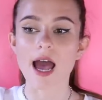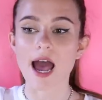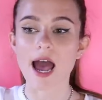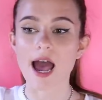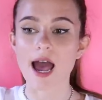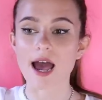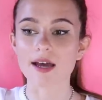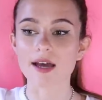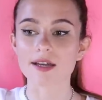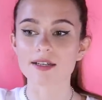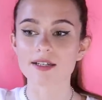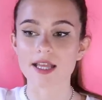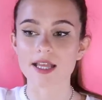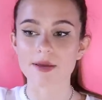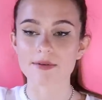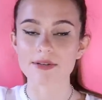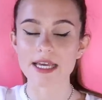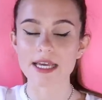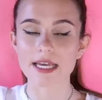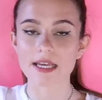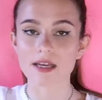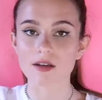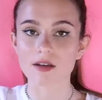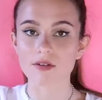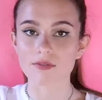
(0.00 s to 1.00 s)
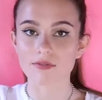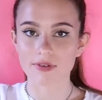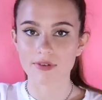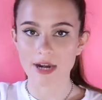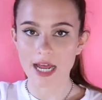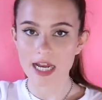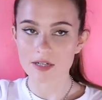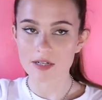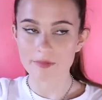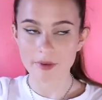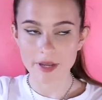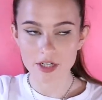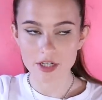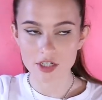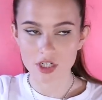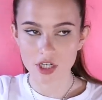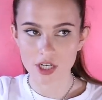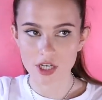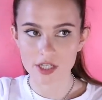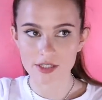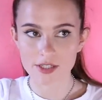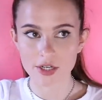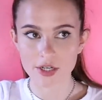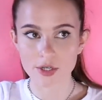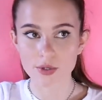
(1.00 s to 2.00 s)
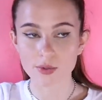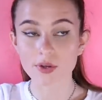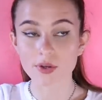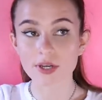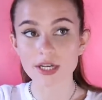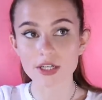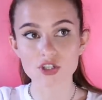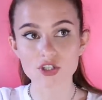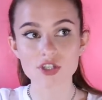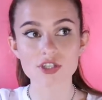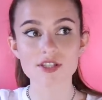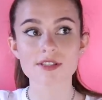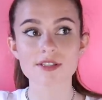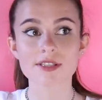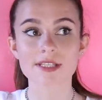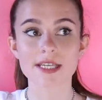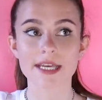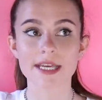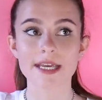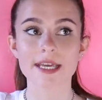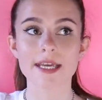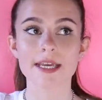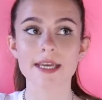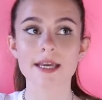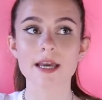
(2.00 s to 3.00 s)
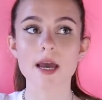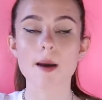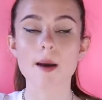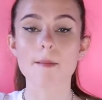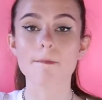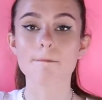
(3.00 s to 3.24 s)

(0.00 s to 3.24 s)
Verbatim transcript: and they were taking flash pictures and you can literally see